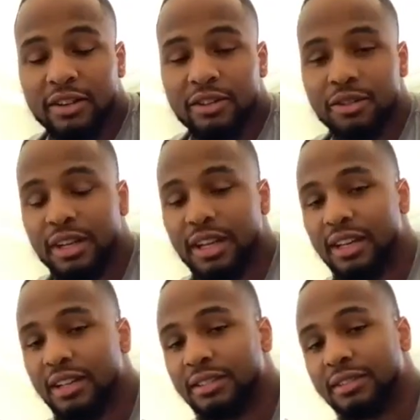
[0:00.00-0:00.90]
you
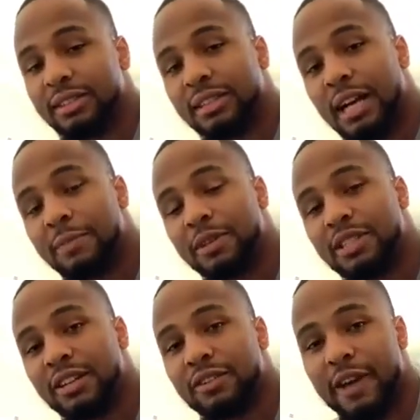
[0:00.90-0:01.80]
again. I
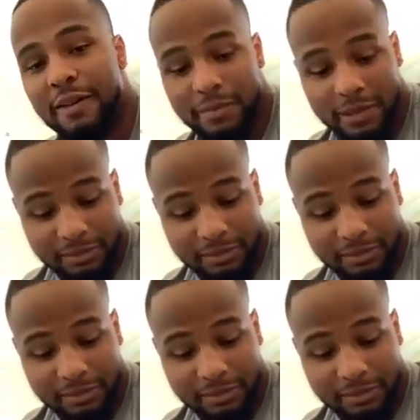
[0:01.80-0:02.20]
appreciate you having me.